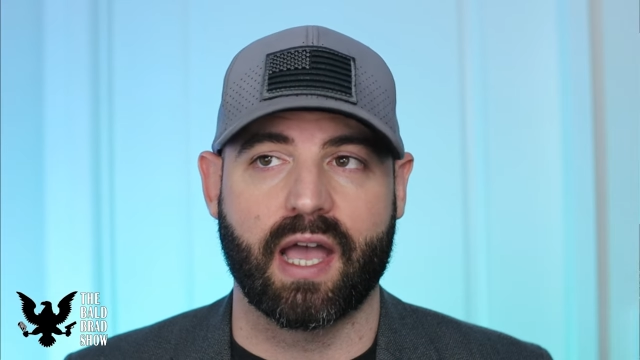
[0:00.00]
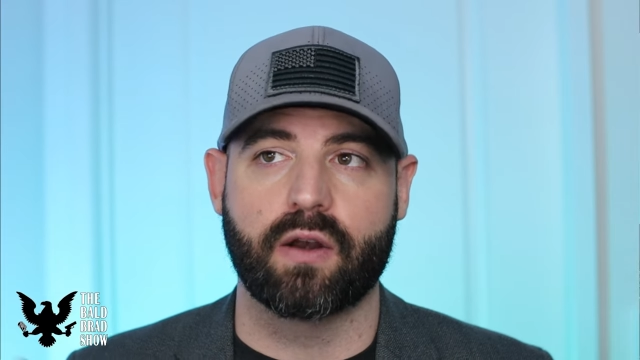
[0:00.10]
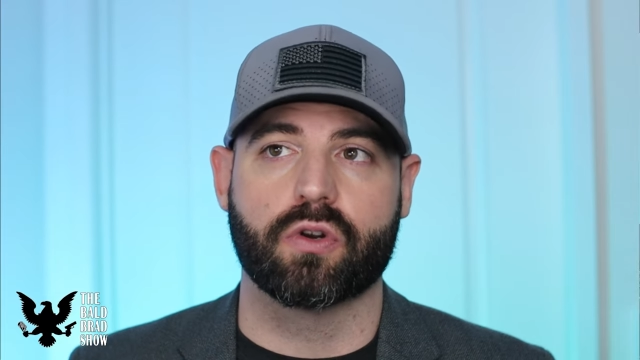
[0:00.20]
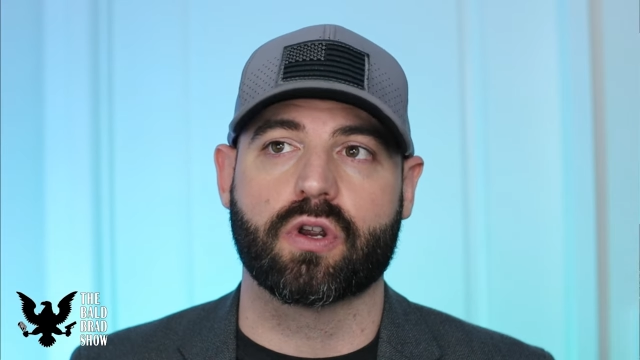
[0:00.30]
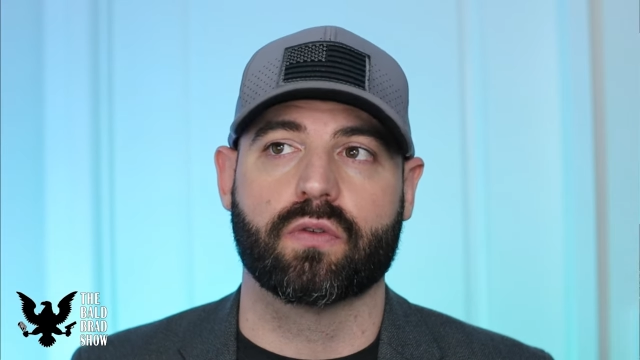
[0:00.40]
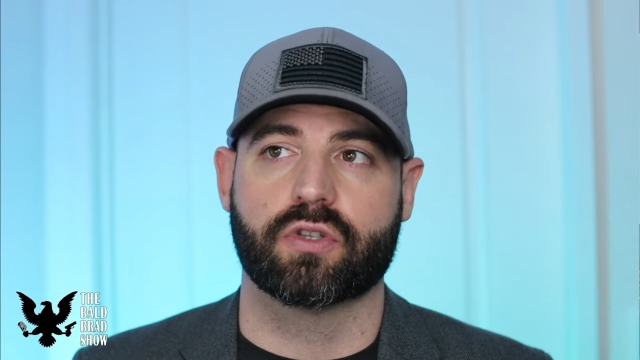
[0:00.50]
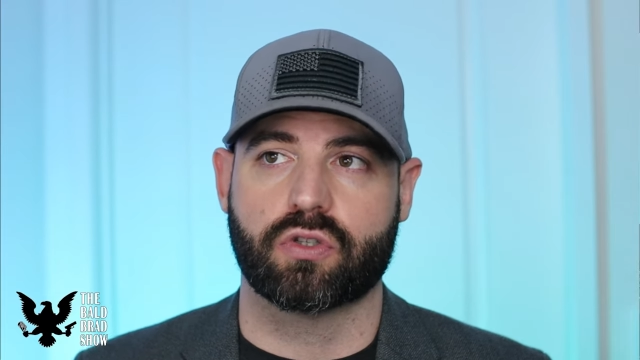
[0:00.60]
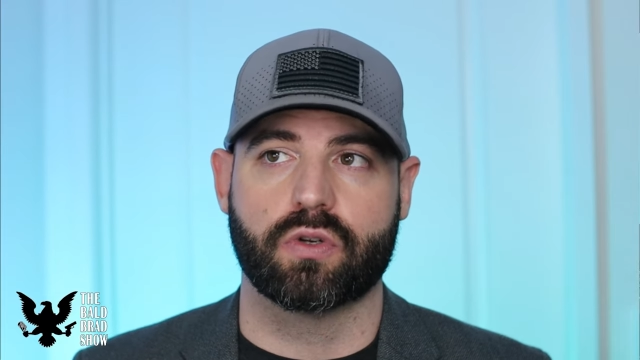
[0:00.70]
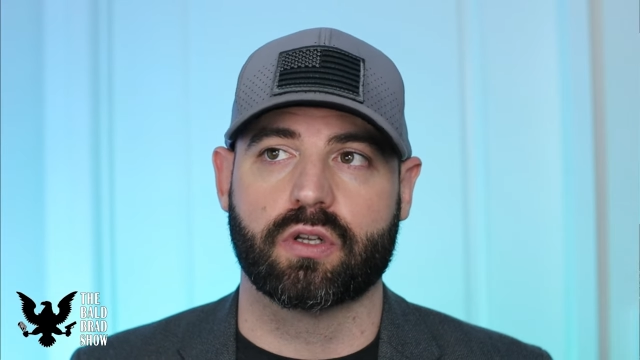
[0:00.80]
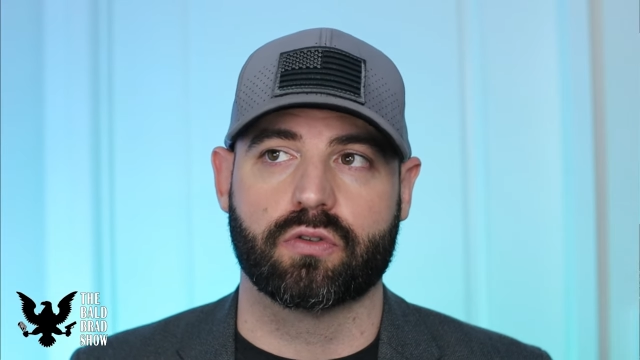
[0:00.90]
I don't agree with
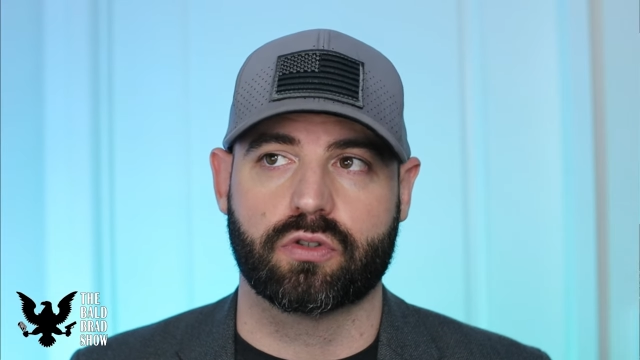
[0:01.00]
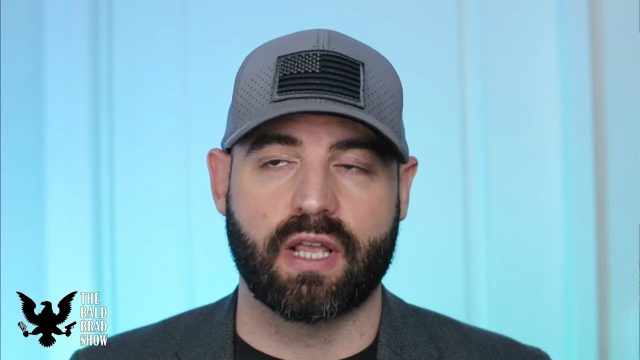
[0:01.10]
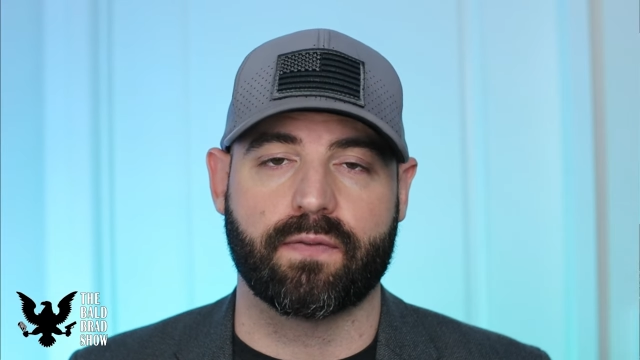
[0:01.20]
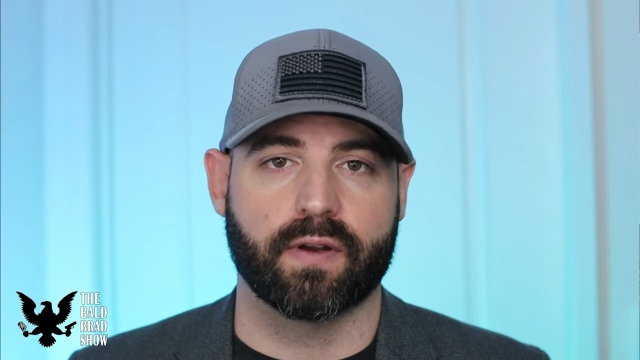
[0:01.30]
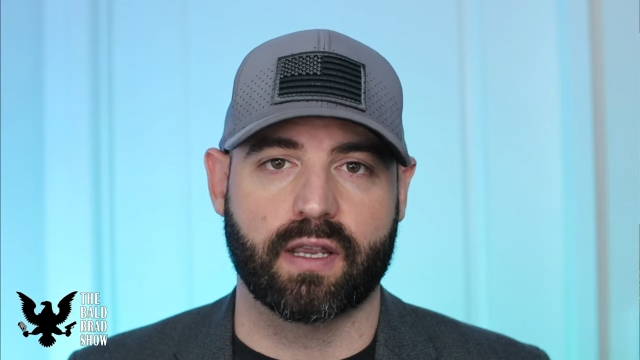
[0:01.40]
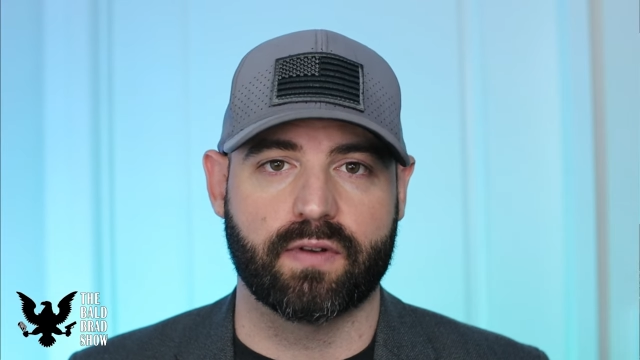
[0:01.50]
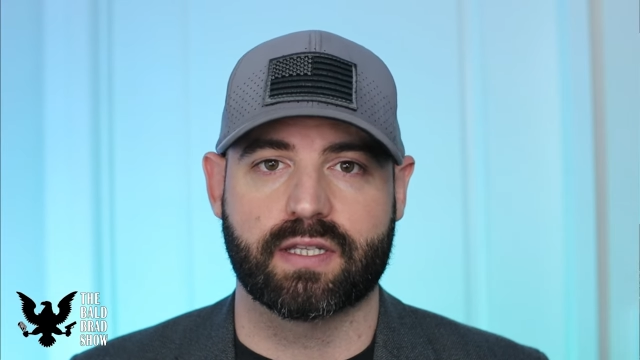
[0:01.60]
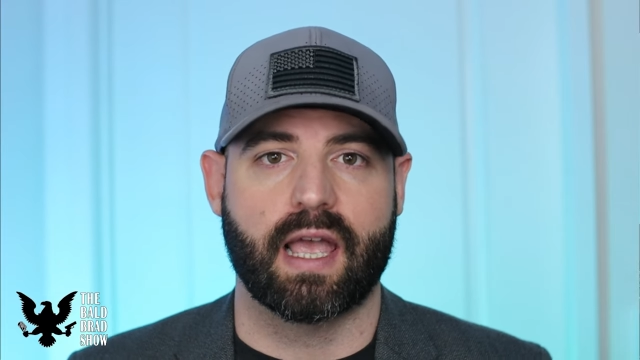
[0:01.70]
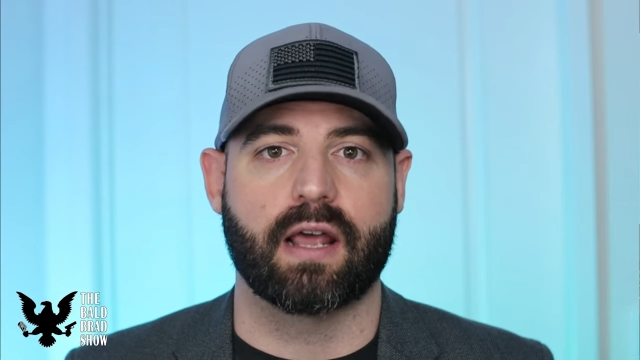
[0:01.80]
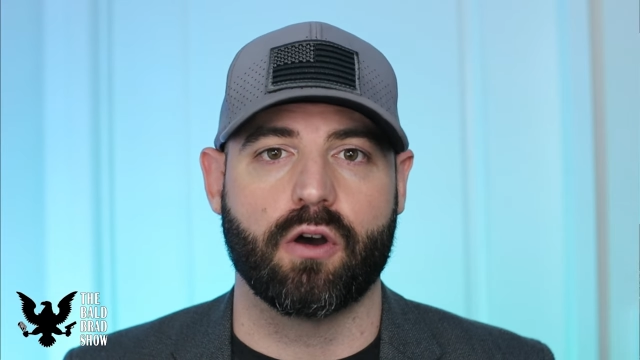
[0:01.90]
student debt
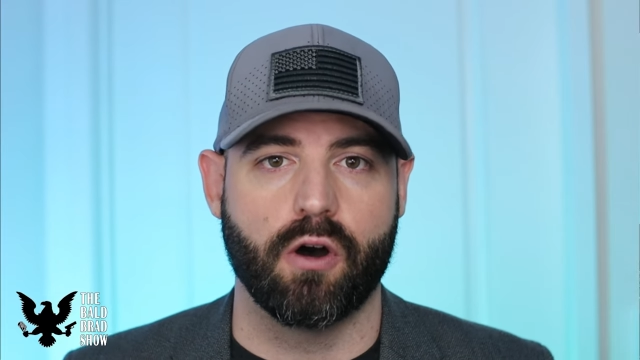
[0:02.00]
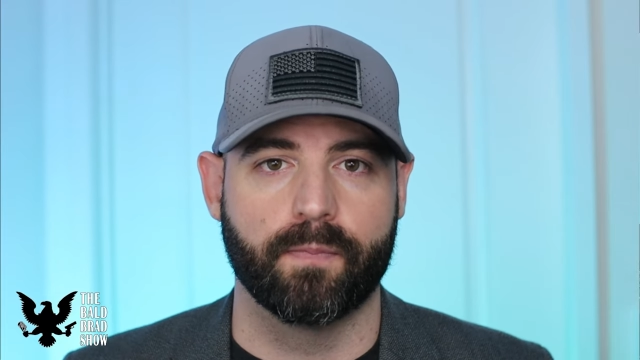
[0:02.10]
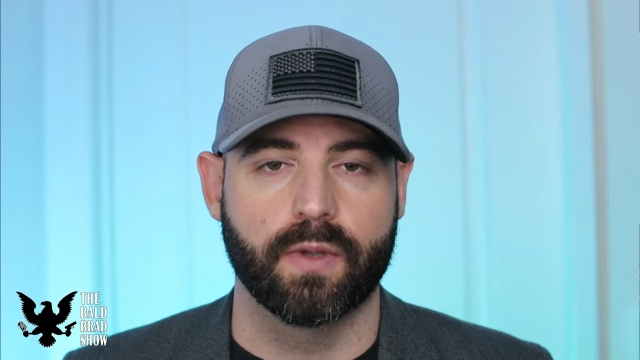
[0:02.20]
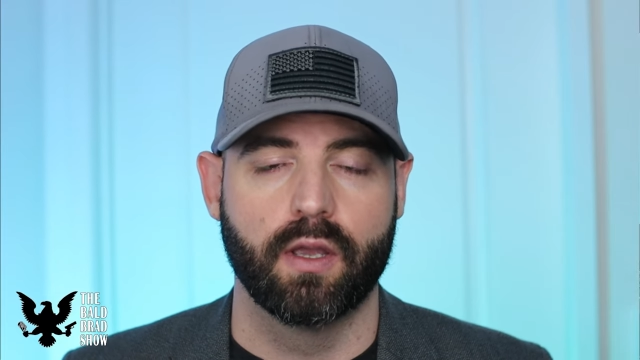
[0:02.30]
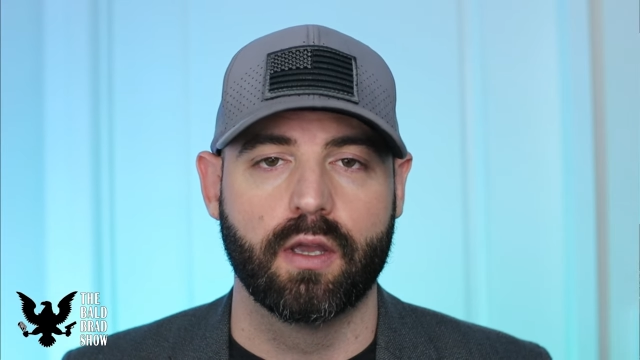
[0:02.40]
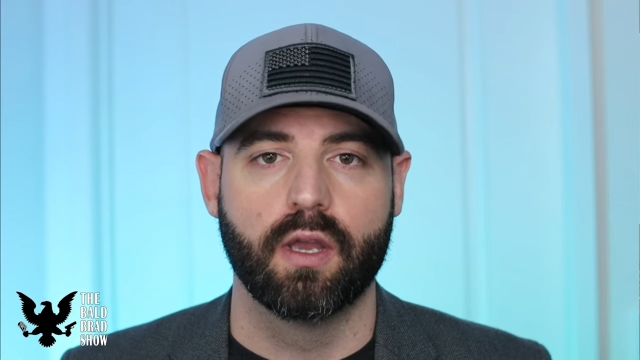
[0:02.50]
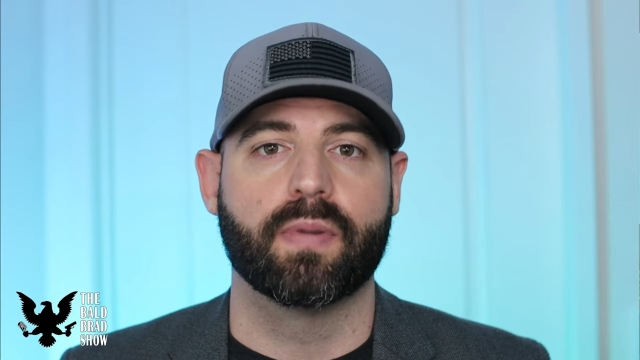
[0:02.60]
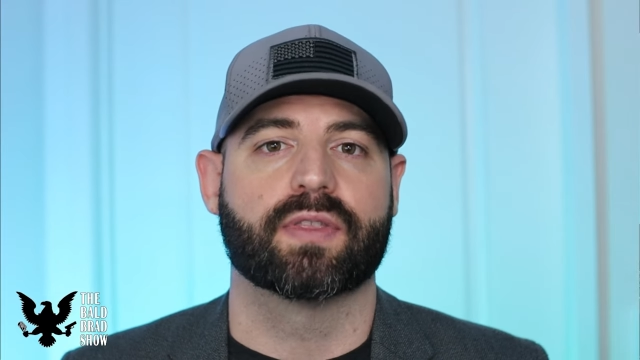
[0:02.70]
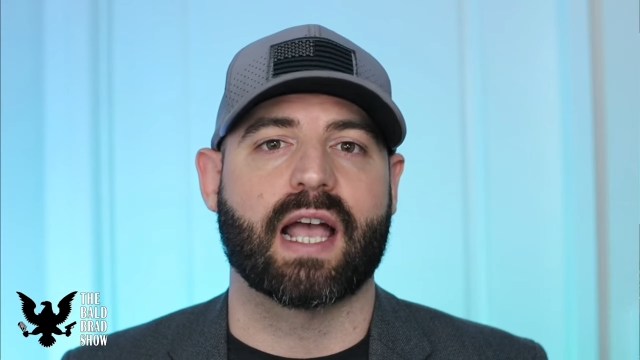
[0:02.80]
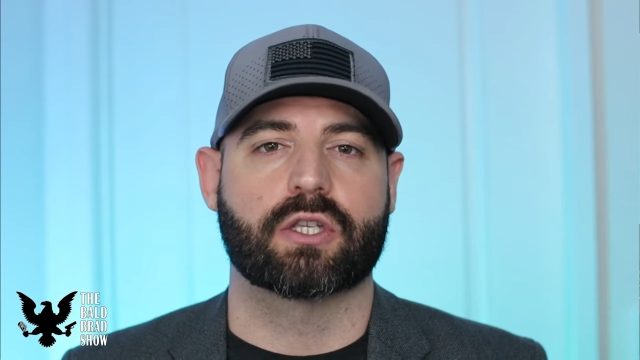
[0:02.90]
forgiveness at all,
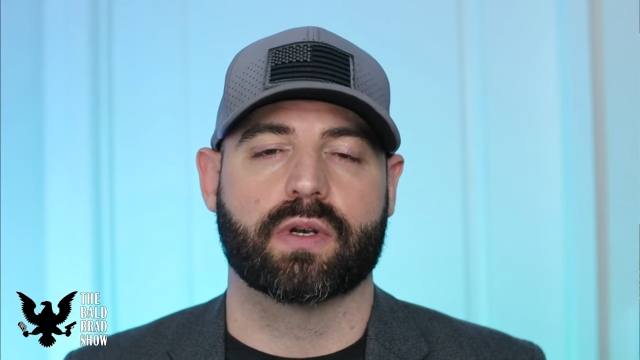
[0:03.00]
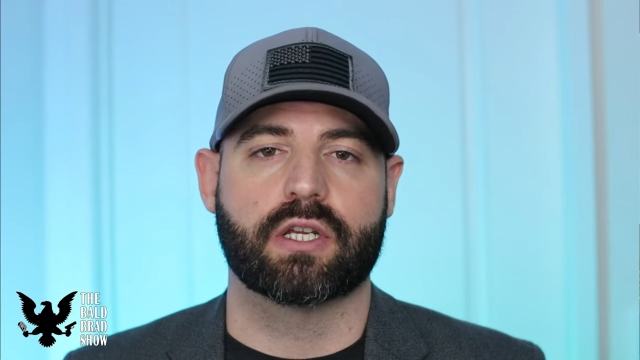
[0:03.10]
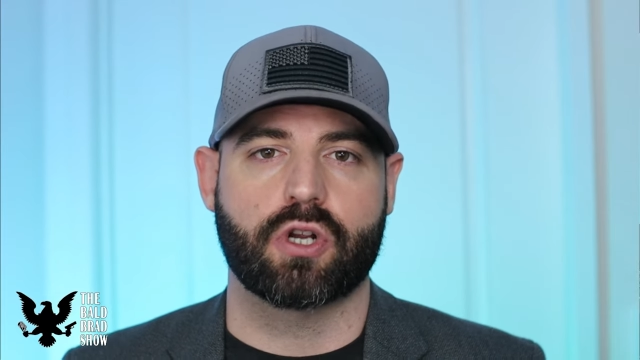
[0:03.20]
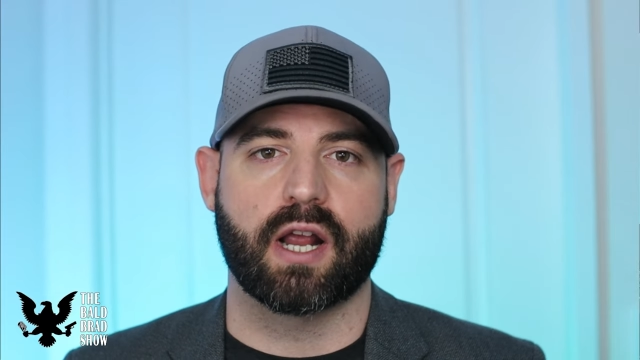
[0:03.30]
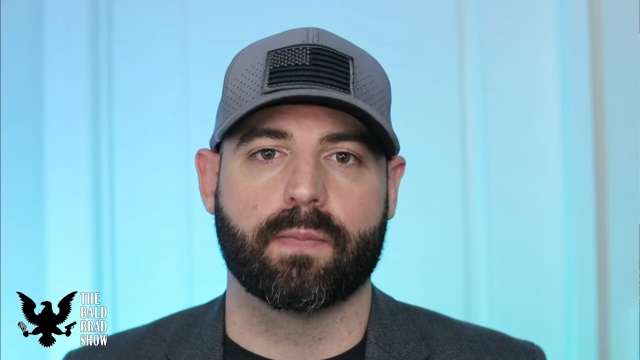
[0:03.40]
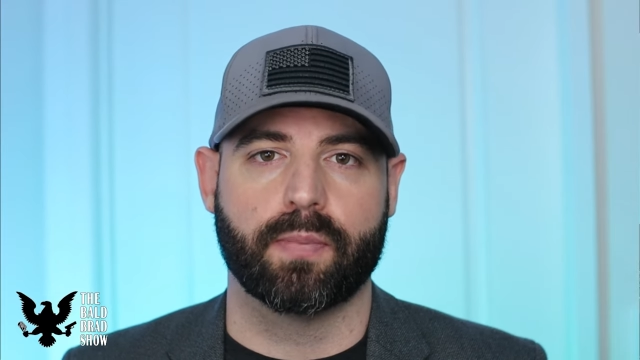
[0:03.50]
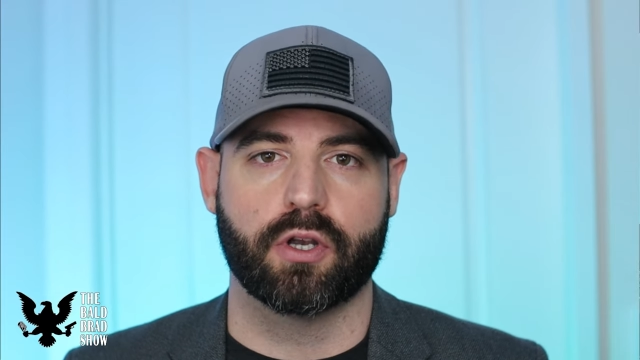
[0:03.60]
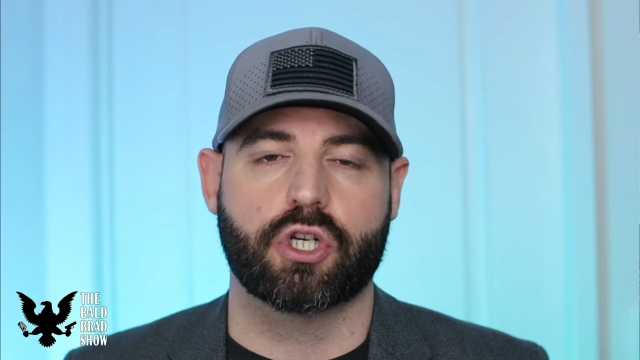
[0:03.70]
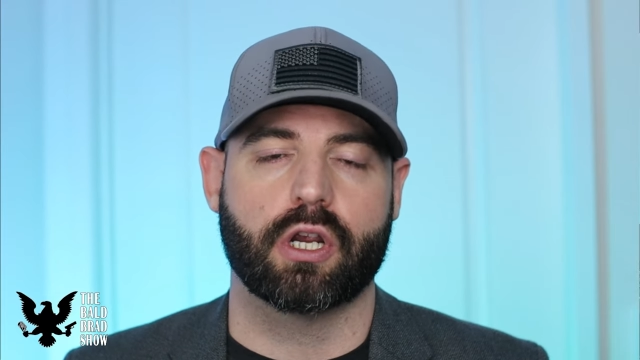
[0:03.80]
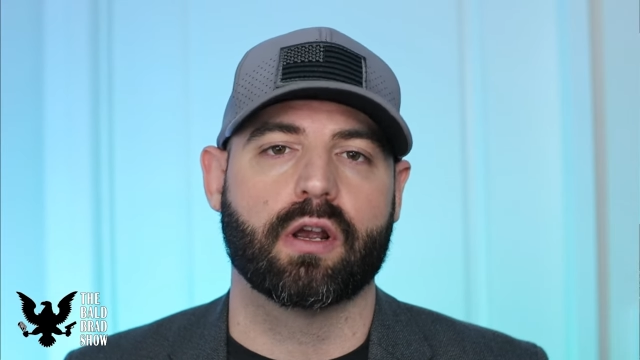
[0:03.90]
but that's what he's trying to
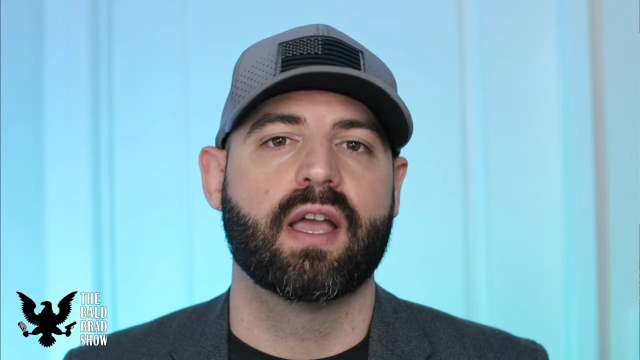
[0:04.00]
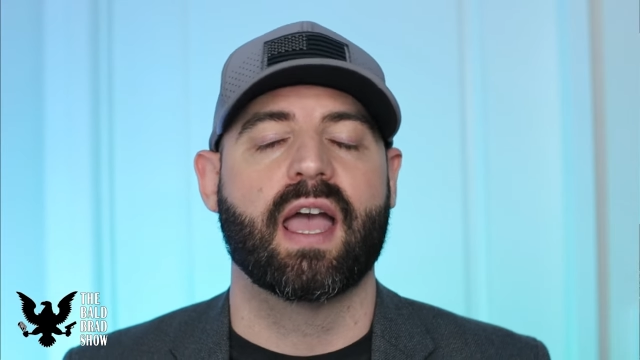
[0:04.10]
push here.